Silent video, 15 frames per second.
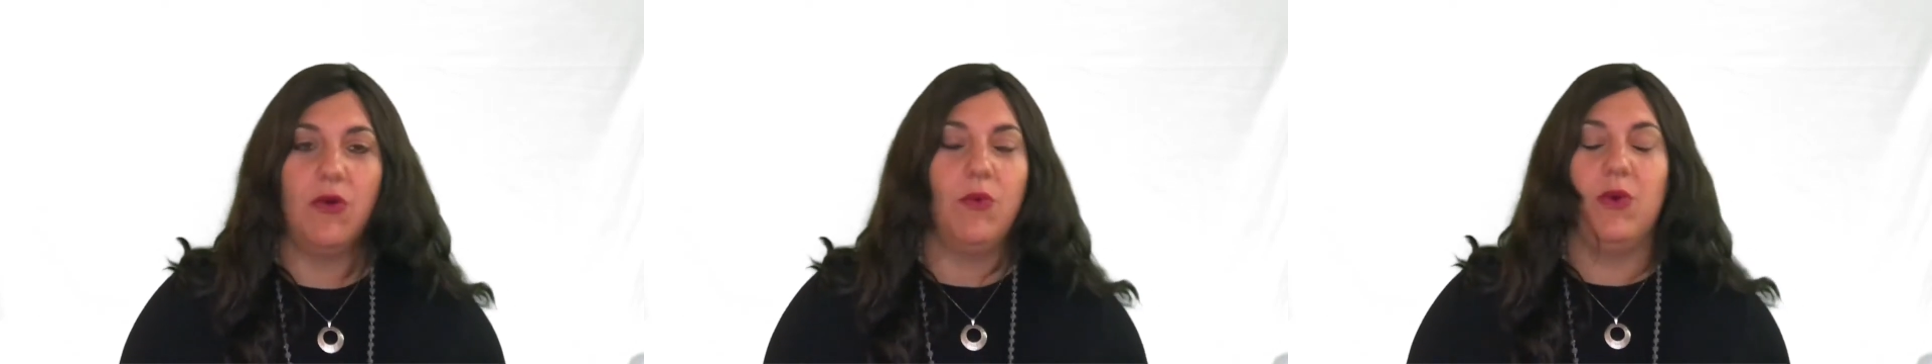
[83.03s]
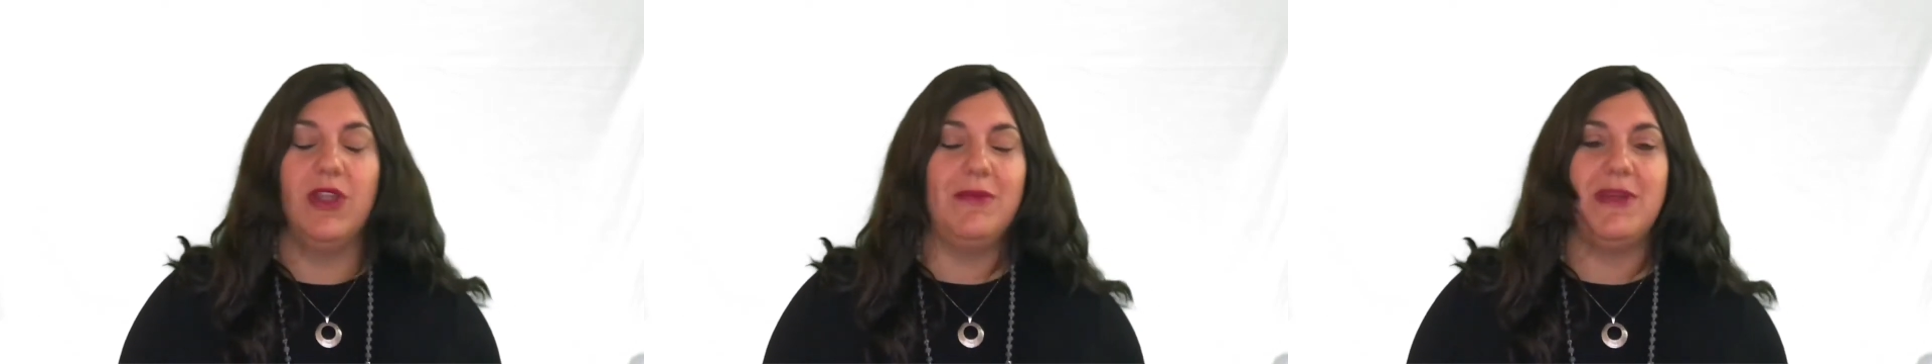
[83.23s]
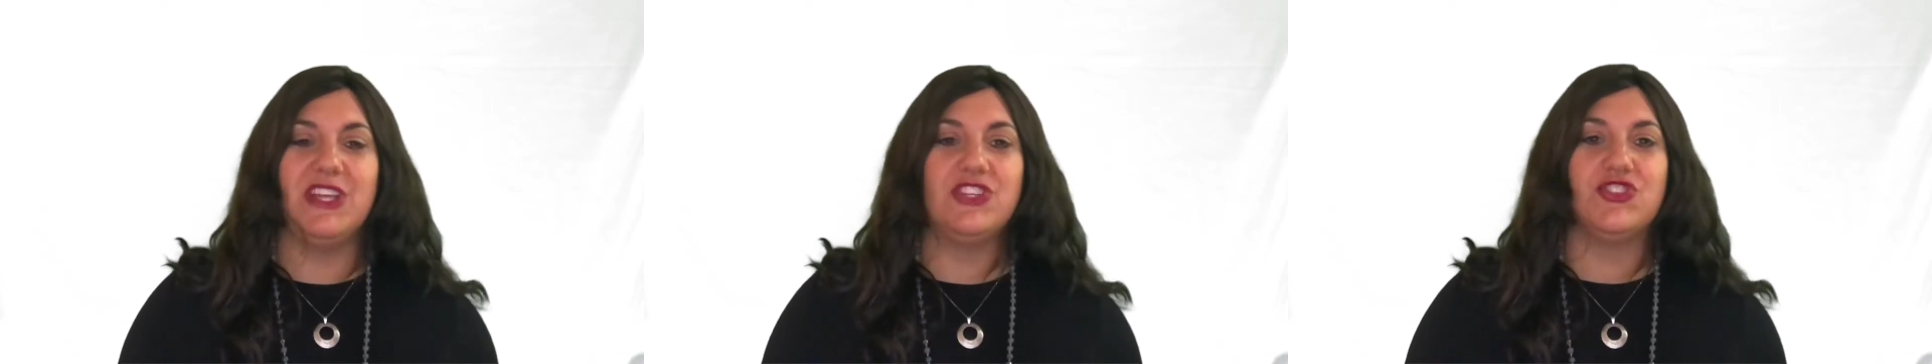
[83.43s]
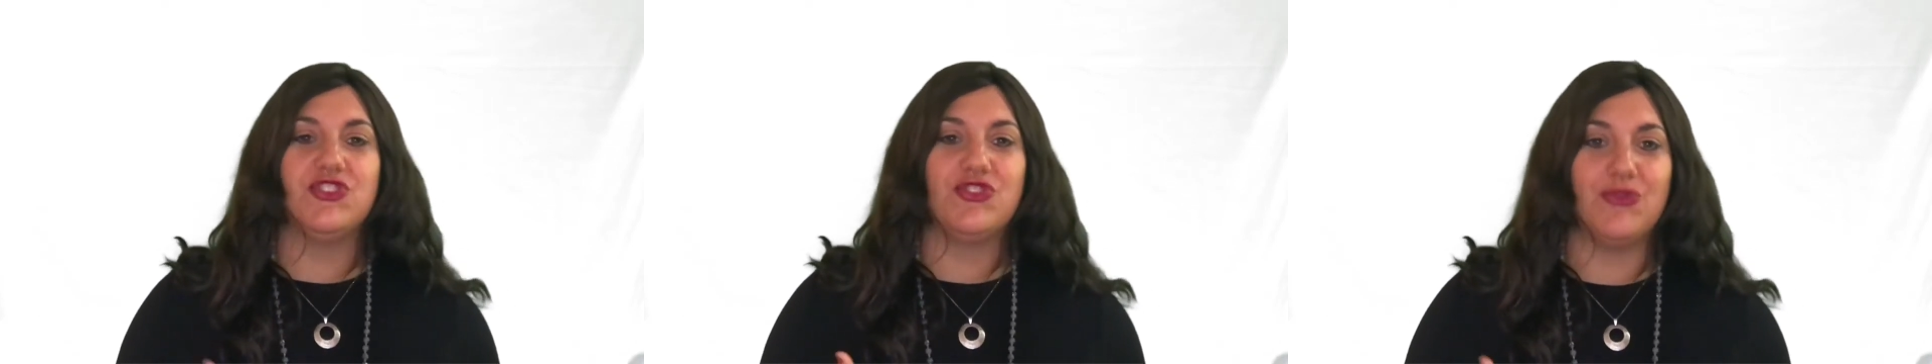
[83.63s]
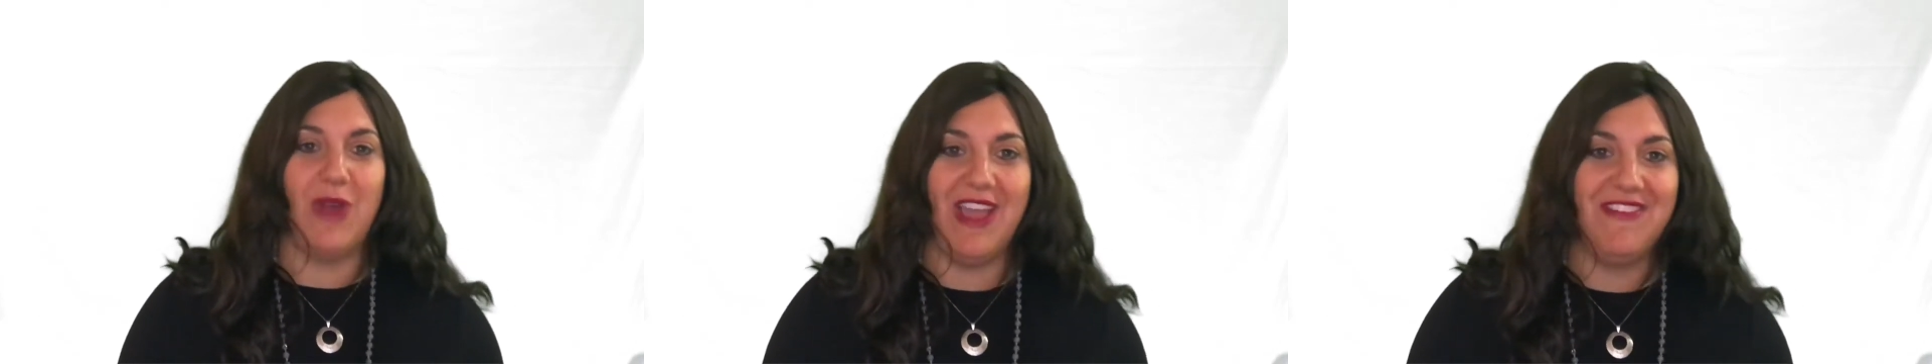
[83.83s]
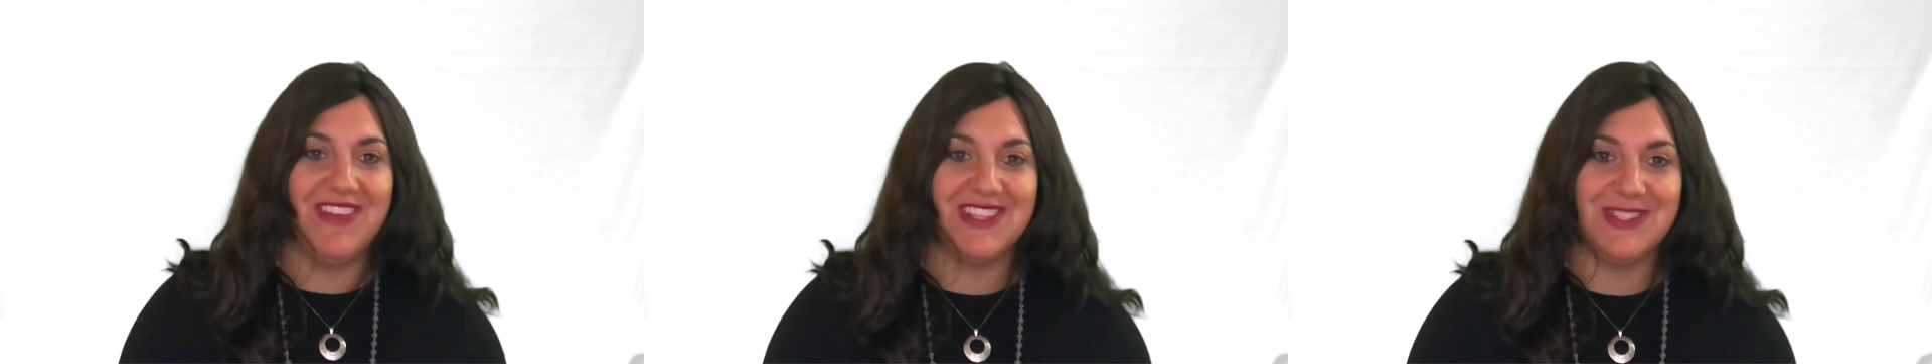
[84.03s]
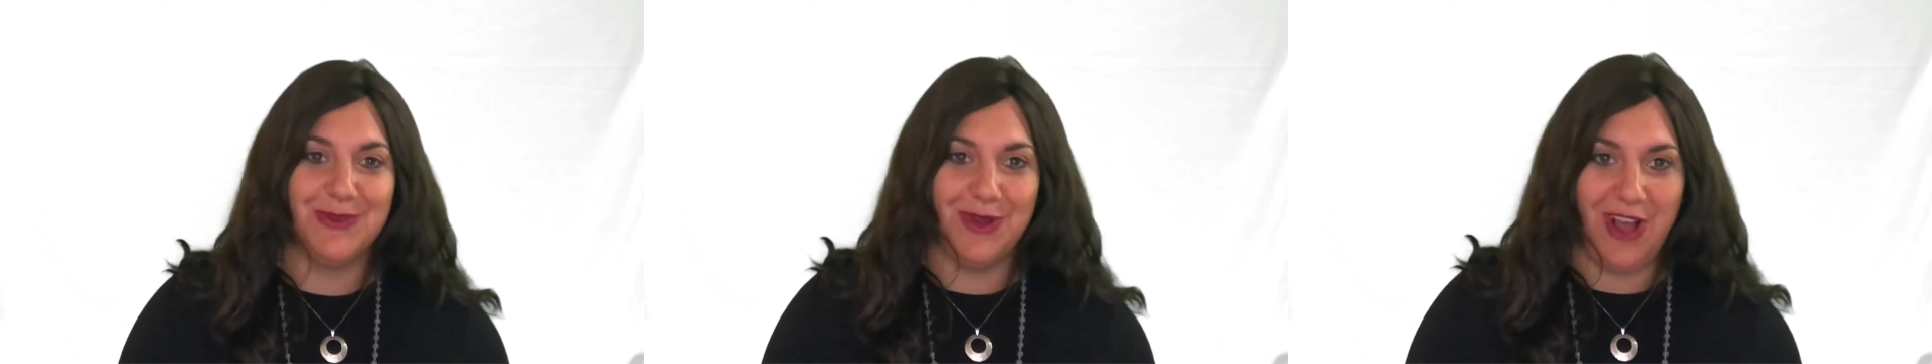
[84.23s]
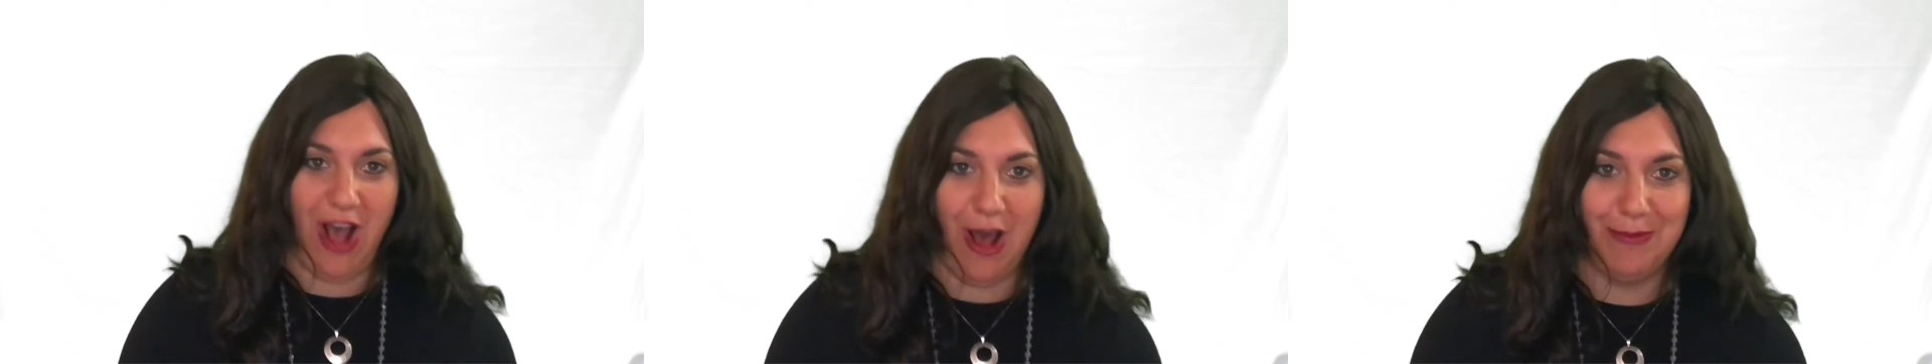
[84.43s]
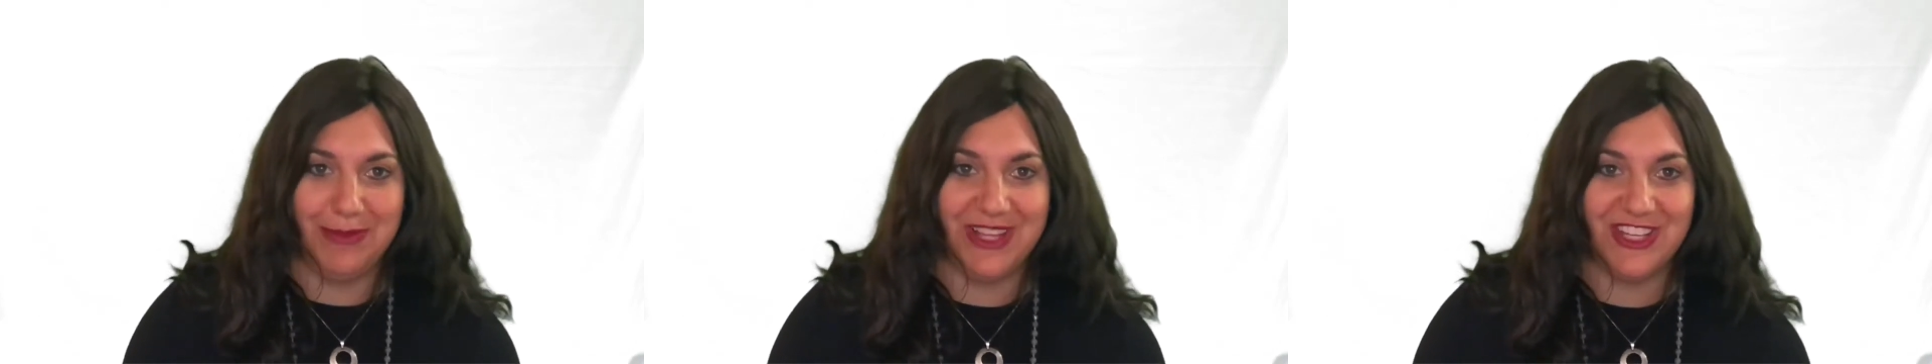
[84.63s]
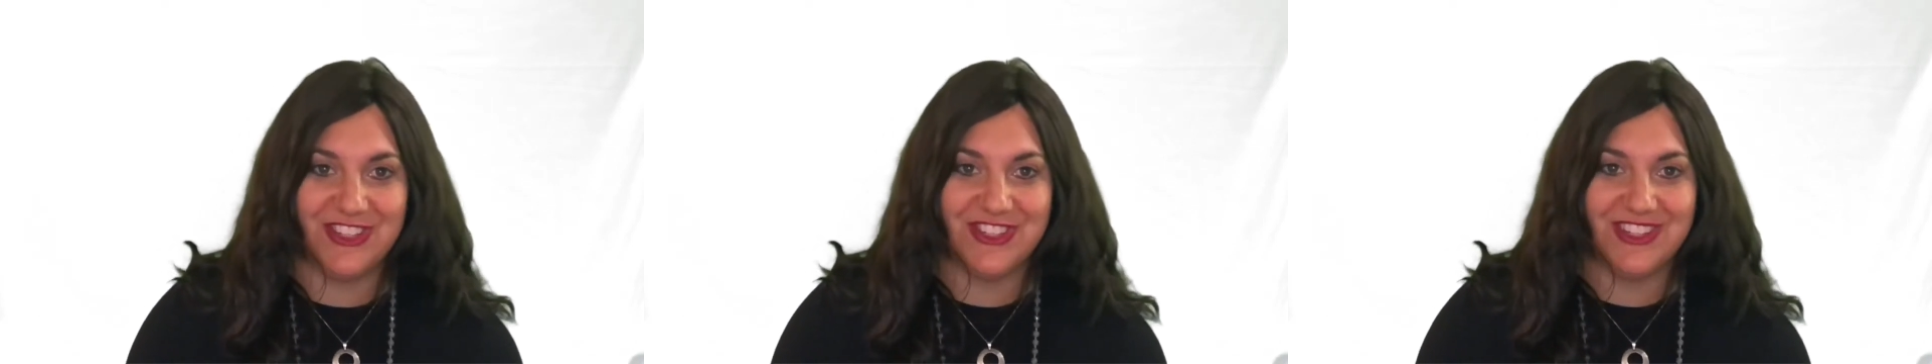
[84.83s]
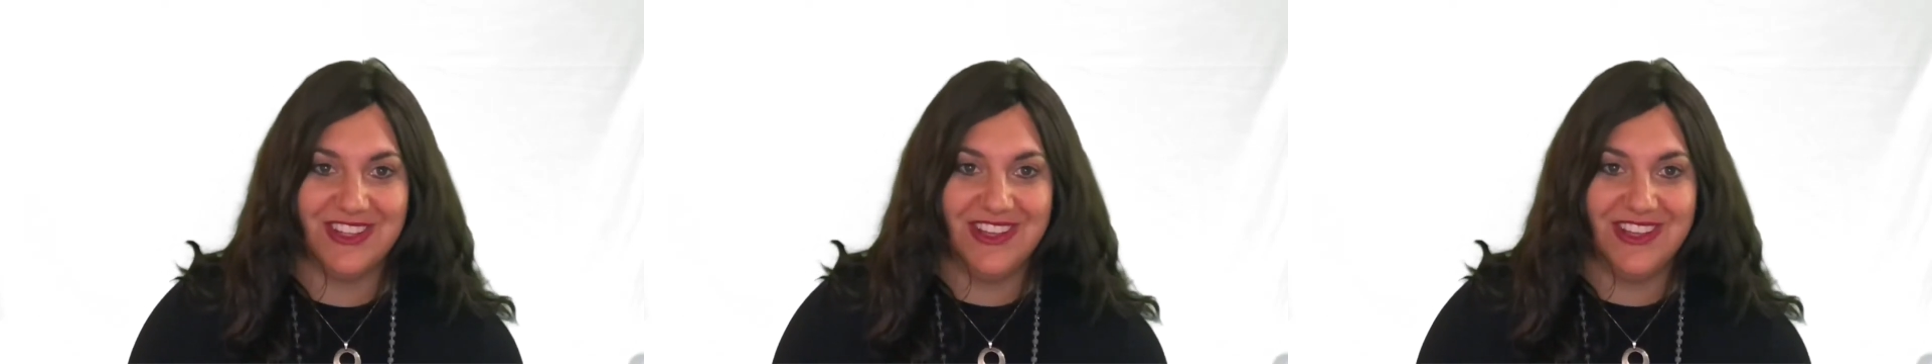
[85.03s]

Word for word: What am I striving to accomplish?